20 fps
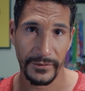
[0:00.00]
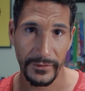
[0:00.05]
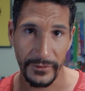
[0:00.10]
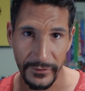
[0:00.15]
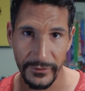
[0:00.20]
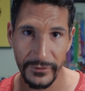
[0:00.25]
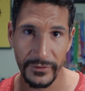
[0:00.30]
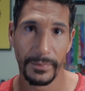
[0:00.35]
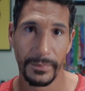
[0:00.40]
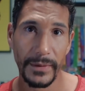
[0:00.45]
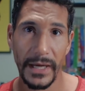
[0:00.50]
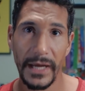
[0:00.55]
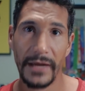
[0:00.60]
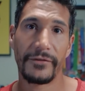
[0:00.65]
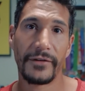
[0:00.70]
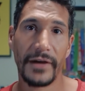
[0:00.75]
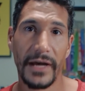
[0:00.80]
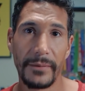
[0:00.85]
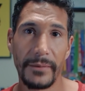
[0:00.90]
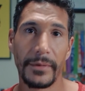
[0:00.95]
So it's super
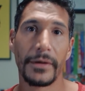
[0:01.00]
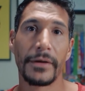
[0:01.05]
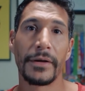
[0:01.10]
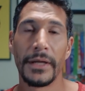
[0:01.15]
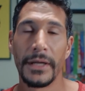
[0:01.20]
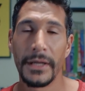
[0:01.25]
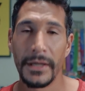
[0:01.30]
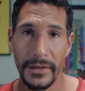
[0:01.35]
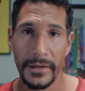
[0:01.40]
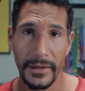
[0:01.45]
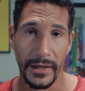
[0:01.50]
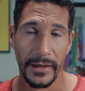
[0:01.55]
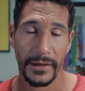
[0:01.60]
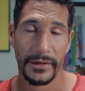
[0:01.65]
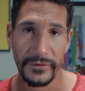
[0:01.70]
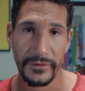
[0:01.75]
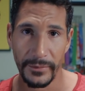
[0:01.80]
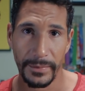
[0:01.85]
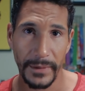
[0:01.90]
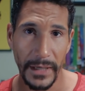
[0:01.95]
high fiber, uh,
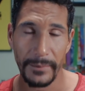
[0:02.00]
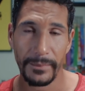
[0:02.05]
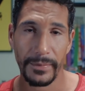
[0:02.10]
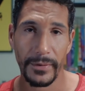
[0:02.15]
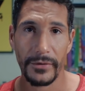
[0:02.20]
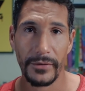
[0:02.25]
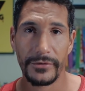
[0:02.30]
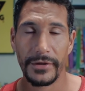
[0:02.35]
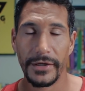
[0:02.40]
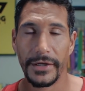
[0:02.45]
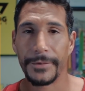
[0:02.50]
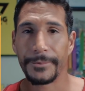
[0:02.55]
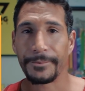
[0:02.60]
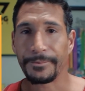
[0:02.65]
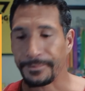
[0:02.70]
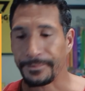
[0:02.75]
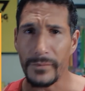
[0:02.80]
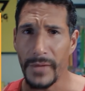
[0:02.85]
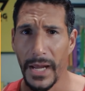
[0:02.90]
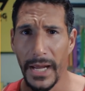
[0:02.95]
super high
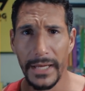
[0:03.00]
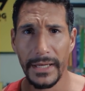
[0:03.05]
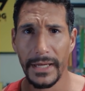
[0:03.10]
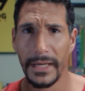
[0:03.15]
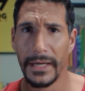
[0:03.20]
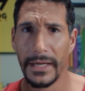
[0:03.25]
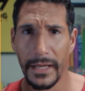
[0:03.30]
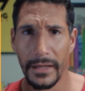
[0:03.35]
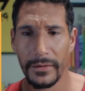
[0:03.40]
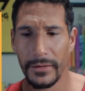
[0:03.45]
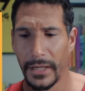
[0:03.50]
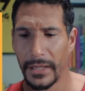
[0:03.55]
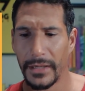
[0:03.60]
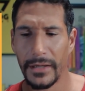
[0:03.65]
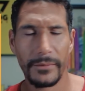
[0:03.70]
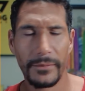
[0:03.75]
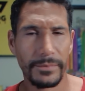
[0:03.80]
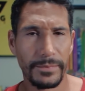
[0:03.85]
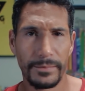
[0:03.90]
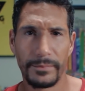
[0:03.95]
protein, and, and I'll and
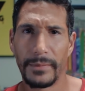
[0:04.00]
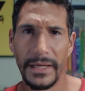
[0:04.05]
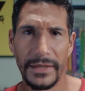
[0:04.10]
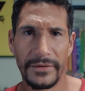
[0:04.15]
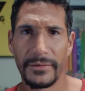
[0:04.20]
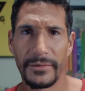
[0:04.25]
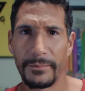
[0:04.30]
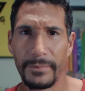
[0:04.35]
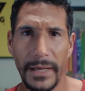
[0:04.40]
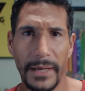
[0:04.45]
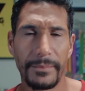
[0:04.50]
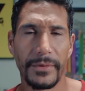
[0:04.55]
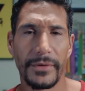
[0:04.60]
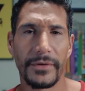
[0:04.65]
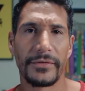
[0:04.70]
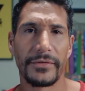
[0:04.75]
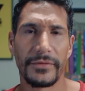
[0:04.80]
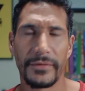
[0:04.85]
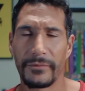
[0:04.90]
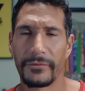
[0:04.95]
I'll make some
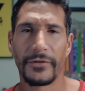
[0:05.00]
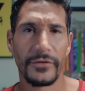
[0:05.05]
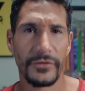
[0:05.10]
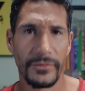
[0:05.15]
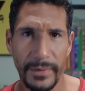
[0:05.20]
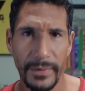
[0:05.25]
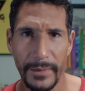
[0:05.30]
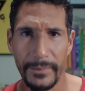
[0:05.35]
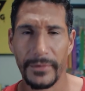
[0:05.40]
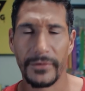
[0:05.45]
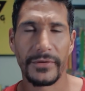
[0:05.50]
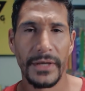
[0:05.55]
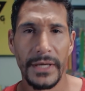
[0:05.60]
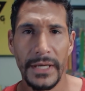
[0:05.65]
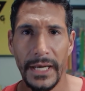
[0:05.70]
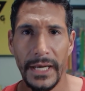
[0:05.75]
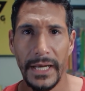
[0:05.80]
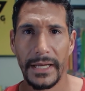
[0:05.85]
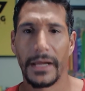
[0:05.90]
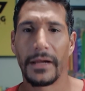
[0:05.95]
peppers, some frozen peppers,
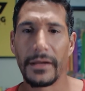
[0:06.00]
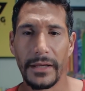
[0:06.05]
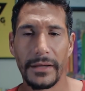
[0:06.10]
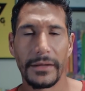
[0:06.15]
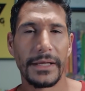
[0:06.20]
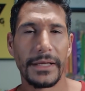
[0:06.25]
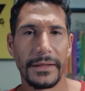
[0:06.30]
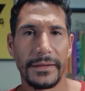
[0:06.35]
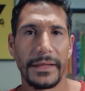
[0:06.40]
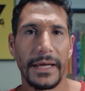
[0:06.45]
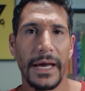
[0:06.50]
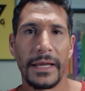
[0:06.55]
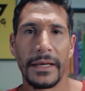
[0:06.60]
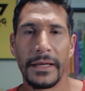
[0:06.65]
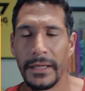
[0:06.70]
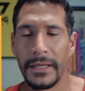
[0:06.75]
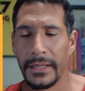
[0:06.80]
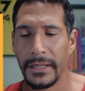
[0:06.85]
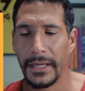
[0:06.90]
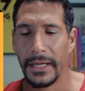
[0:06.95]
and I'll, I'll eat
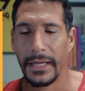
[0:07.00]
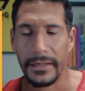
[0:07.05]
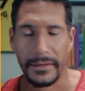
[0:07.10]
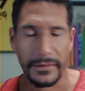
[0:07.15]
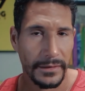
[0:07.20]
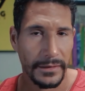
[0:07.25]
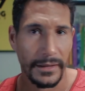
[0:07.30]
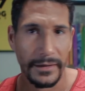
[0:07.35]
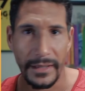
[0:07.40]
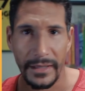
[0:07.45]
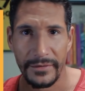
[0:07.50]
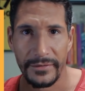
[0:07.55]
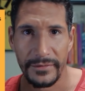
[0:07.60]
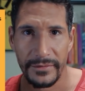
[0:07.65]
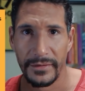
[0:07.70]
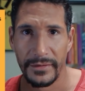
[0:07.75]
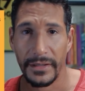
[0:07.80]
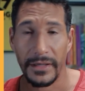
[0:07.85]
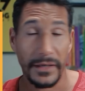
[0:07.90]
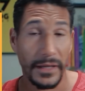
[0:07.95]
that, and and
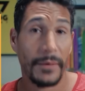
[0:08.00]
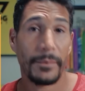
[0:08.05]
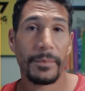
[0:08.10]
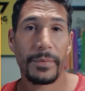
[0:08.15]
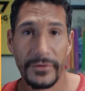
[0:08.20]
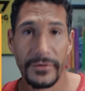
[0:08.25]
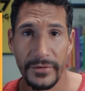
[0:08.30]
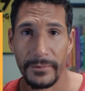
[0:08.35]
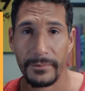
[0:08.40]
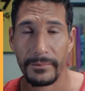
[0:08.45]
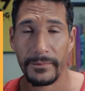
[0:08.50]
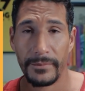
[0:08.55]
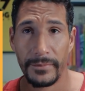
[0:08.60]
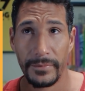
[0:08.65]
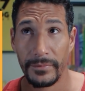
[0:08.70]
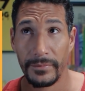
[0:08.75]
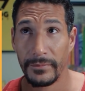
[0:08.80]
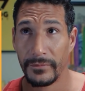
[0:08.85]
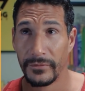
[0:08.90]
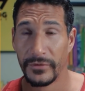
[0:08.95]
that's it. I'll put some
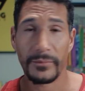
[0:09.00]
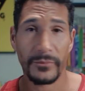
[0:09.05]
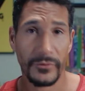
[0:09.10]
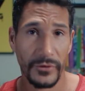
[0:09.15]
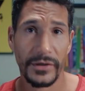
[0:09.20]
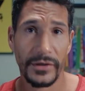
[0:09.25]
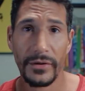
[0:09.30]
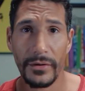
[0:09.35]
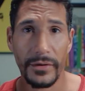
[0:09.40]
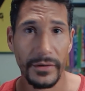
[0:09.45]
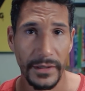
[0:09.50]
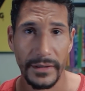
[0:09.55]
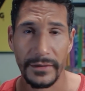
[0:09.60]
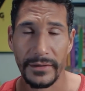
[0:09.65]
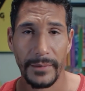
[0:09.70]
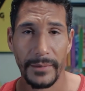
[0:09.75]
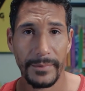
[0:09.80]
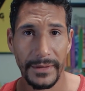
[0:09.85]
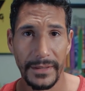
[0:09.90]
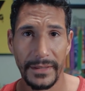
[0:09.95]
some Greek yogurt on
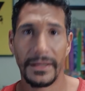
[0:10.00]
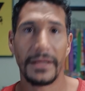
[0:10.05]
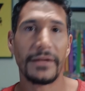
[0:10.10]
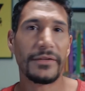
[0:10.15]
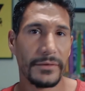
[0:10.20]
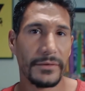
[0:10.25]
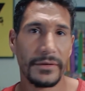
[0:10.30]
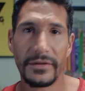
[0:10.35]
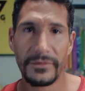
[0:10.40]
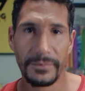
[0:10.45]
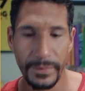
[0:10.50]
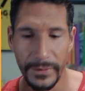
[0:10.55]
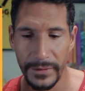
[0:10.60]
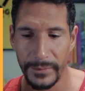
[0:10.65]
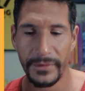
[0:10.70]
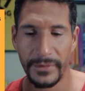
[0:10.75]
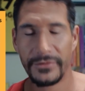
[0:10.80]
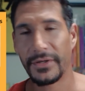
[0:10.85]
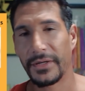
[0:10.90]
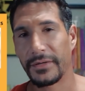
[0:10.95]
top, and, and that's that's
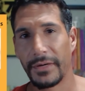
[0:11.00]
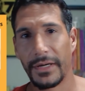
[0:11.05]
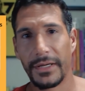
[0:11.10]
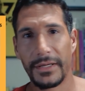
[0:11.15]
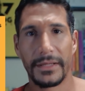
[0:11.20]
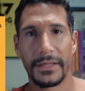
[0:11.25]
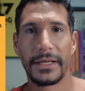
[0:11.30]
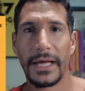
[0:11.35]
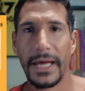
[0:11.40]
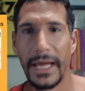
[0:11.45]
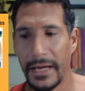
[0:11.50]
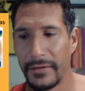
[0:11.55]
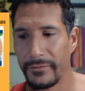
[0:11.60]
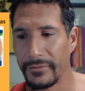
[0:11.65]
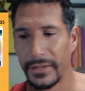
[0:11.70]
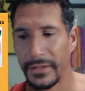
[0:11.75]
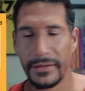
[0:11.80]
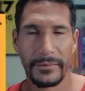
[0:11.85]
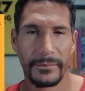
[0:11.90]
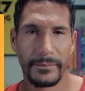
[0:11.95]
pretty much it, right? And then I have
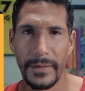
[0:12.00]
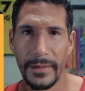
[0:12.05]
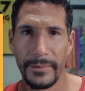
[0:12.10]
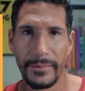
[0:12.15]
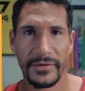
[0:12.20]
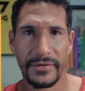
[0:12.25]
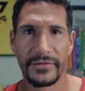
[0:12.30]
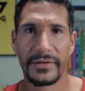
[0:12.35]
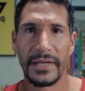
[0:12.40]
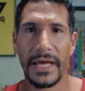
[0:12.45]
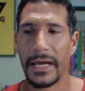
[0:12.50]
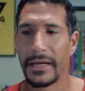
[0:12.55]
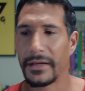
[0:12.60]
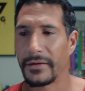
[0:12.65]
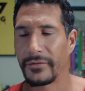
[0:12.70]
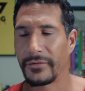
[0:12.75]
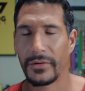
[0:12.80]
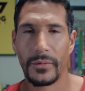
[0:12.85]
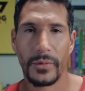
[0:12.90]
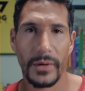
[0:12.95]
like a, maybe a snack
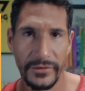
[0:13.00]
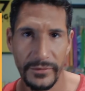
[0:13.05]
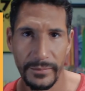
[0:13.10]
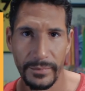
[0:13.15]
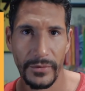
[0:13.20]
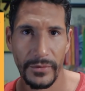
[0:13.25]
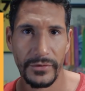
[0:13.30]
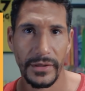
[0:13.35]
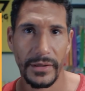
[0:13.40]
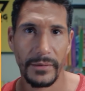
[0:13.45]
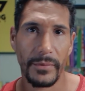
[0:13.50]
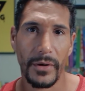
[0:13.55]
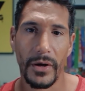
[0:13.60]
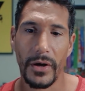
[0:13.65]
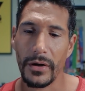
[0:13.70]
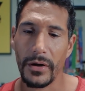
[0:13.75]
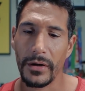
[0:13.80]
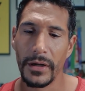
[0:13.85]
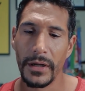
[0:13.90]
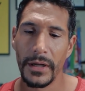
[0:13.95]
of a Quest protein
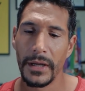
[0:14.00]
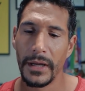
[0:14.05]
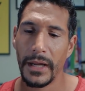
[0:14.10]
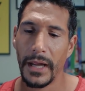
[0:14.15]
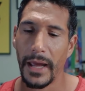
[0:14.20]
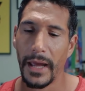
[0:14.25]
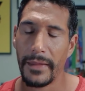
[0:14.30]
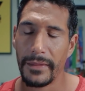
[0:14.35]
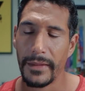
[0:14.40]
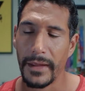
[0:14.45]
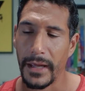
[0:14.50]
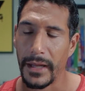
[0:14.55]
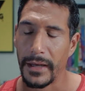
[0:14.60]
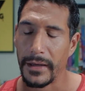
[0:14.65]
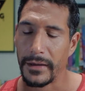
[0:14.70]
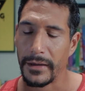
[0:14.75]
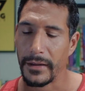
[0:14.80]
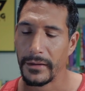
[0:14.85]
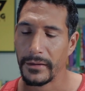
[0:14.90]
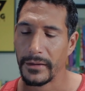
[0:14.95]
bar, and
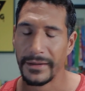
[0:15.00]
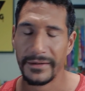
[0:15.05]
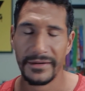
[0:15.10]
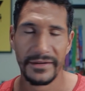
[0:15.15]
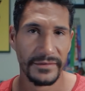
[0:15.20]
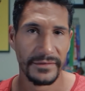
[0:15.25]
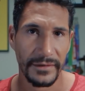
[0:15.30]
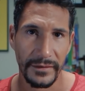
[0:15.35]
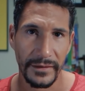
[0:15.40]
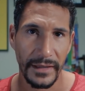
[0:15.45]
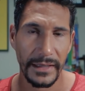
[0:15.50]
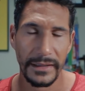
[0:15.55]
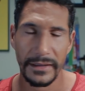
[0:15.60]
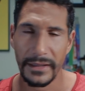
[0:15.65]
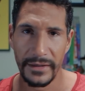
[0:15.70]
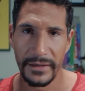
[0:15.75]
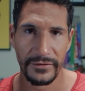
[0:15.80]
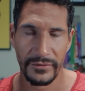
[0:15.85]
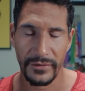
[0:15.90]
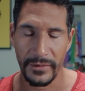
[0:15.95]
then like this
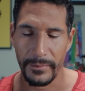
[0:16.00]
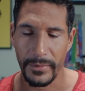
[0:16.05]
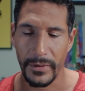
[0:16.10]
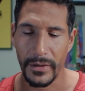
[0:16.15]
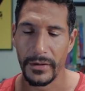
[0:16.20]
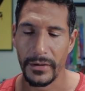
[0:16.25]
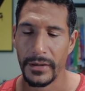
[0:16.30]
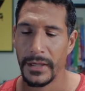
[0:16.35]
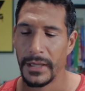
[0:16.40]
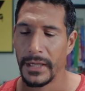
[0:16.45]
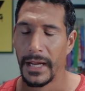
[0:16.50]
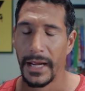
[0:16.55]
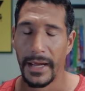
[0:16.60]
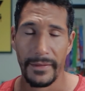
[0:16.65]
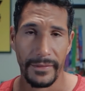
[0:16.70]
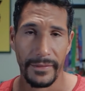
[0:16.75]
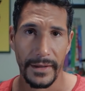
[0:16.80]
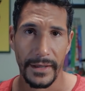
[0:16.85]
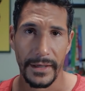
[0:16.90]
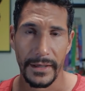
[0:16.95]
Enlightened ice cream bar,
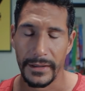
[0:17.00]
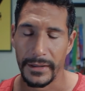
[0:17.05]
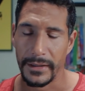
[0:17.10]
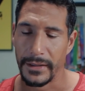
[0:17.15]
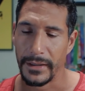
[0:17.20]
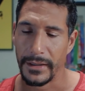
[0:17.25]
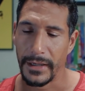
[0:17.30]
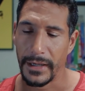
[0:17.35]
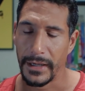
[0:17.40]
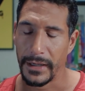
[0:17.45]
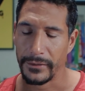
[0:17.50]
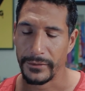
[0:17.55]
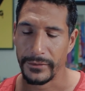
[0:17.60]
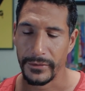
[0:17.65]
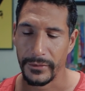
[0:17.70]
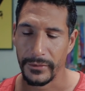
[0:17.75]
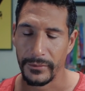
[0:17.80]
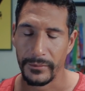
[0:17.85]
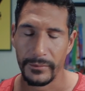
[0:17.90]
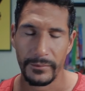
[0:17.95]
and then I'll
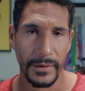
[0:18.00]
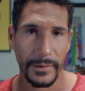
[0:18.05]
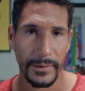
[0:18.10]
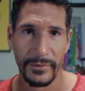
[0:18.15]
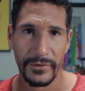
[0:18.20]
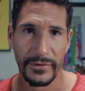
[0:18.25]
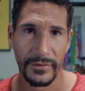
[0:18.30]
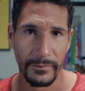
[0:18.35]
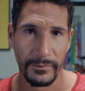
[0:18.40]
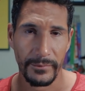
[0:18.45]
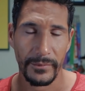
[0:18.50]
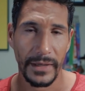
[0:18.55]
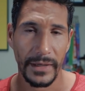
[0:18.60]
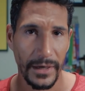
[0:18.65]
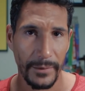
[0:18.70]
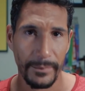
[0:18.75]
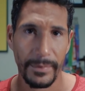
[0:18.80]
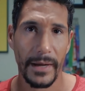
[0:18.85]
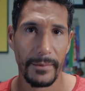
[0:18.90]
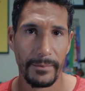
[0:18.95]
do maybe some
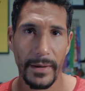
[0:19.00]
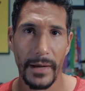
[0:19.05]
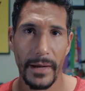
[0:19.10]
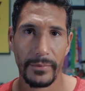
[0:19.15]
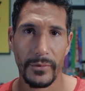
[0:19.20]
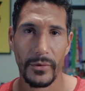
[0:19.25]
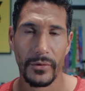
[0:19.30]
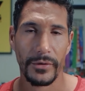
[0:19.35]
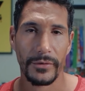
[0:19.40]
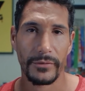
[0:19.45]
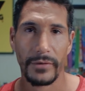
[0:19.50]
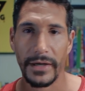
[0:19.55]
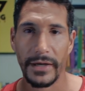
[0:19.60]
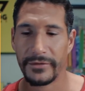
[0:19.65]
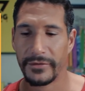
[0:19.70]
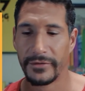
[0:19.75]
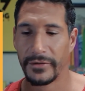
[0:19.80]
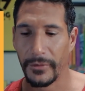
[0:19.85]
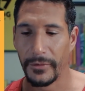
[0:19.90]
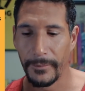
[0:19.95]
air pop popcorn,
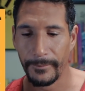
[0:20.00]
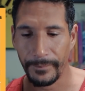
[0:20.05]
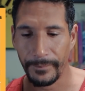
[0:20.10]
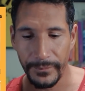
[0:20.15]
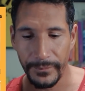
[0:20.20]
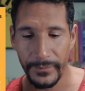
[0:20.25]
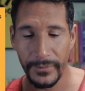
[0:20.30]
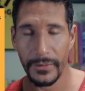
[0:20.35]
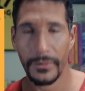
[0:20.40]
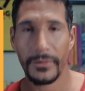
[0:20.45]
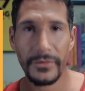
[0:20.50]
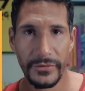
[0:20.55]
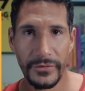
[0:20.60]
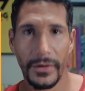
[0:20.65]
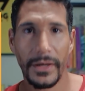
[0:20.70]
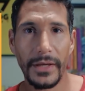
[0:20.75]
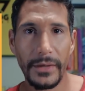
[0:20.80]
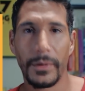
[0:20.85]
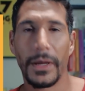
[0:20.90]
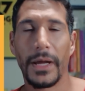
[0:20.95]
right? So, so
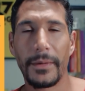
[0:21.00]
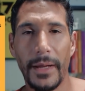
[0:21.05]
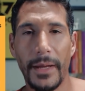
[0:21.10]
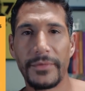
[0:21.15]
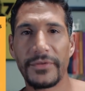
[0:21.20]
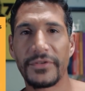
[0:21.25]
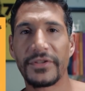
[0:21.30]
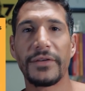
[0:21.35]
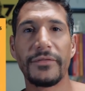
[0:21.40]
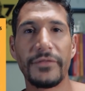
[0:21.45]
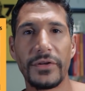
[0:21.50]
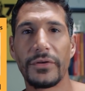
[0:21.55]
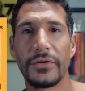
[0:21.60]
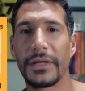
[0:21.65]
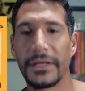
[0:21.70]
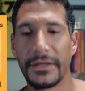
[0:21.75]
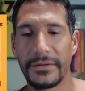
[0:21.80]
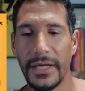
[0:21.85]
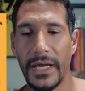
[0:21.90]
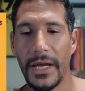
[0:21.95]
anyway, I'm just giving you
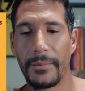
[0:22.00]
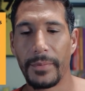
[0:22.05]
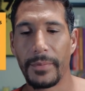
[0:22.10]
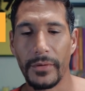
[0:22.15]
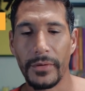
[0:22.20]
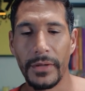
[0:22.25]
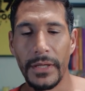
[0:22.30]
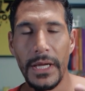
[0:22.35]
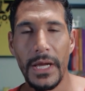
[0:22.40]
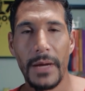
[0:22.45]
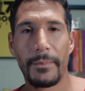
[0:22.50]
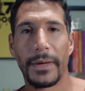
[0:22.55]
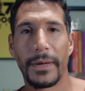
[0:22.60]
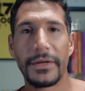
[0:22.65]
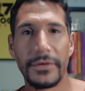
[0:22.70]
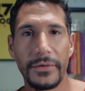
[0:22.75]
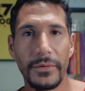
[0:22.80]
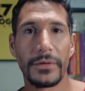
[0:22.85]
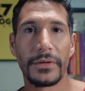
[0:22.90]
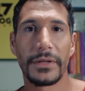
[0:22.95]
an example, but
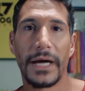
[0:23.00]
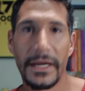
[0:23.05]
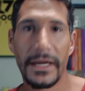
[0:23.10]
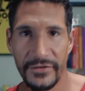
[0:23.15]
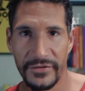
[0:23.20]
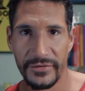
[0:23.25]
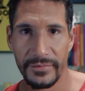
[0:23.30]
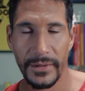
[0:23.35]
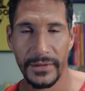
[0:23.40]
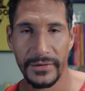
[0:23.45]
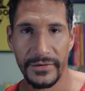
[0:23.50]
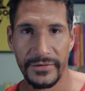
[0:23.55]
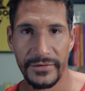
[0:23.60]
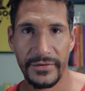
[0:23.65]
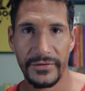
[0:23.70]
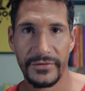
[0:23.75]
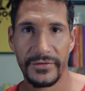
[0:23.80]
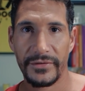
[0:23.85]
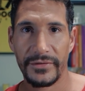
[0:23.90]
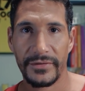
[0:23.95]
I do a lot of smart
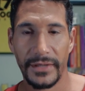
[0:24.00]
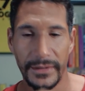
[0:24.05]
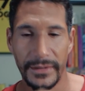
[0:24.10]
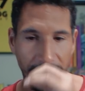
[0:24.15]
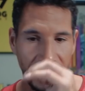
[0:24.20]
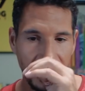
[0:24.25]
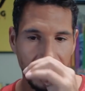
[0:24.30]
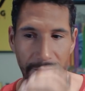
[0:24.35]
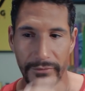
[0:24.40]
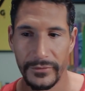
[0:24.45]
decisions like that.